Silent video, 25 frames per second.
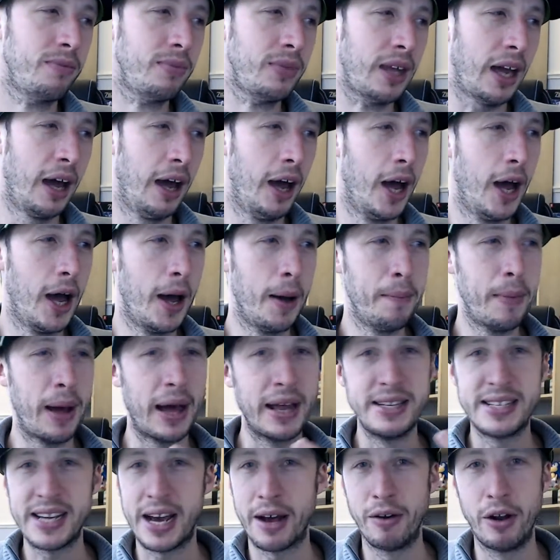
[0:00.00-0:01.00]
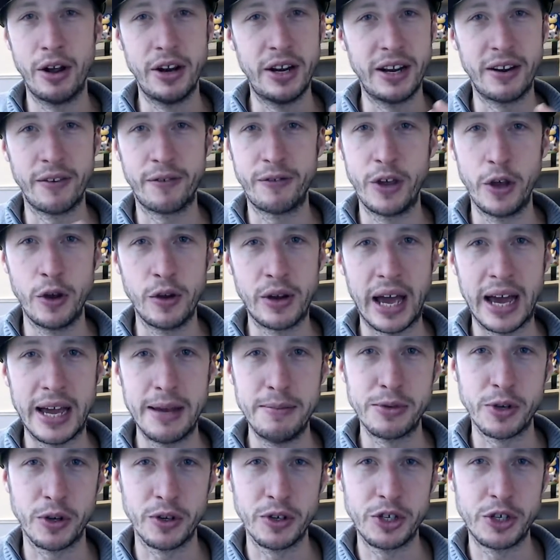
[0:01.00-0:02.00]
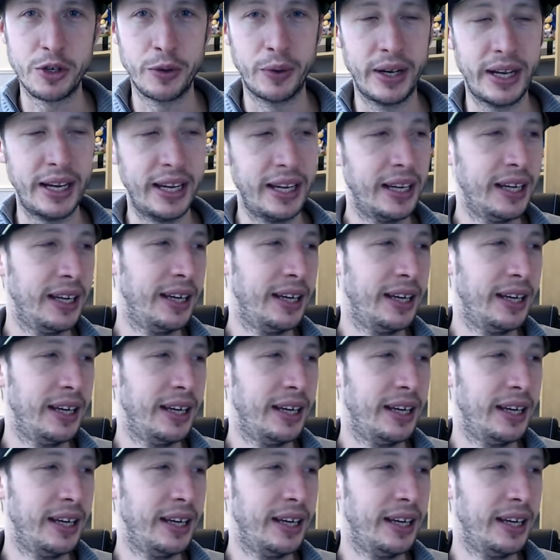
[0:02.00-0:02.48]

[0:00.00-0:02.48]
um, and downloaded a few games onto it